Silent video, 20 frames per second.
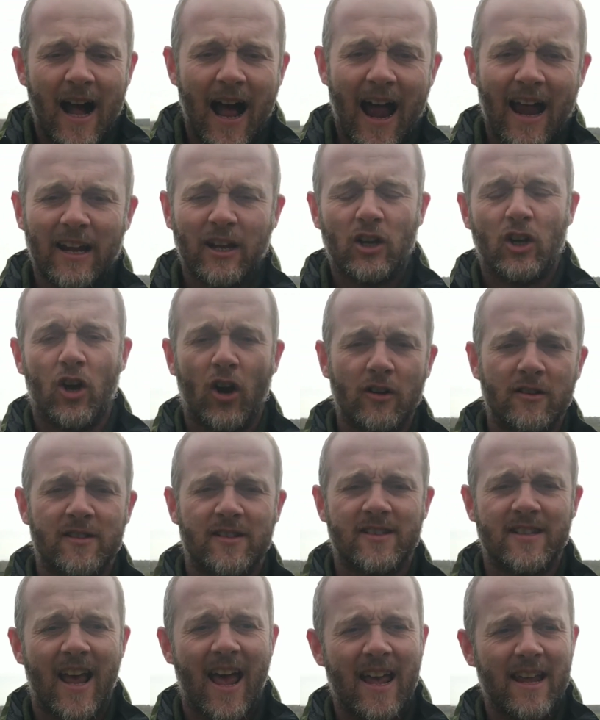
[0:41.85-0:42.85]
I could
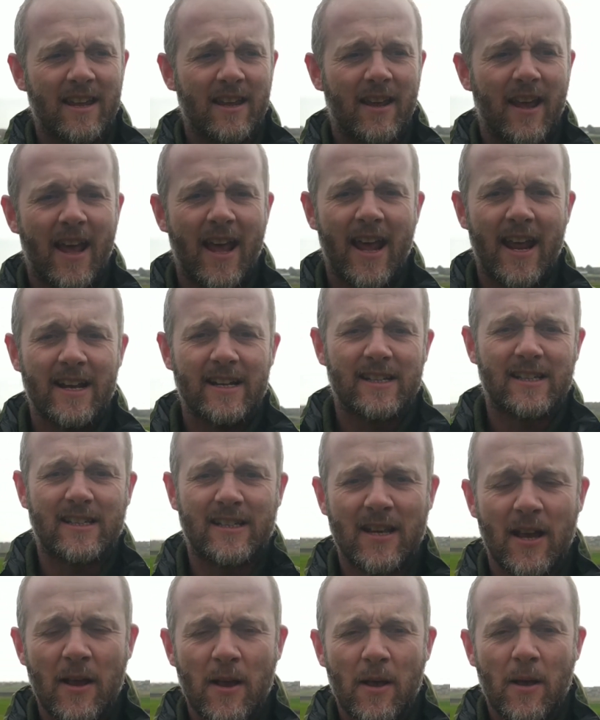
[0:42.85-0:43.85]
say
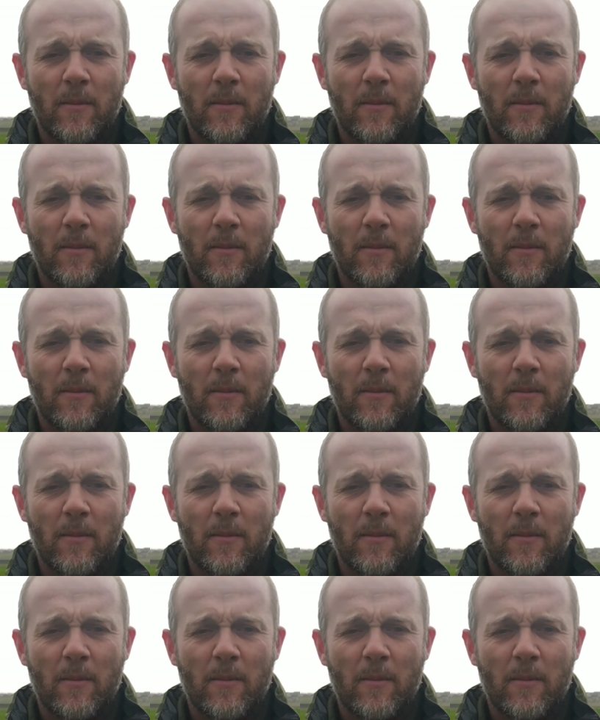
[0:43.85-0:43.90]
it's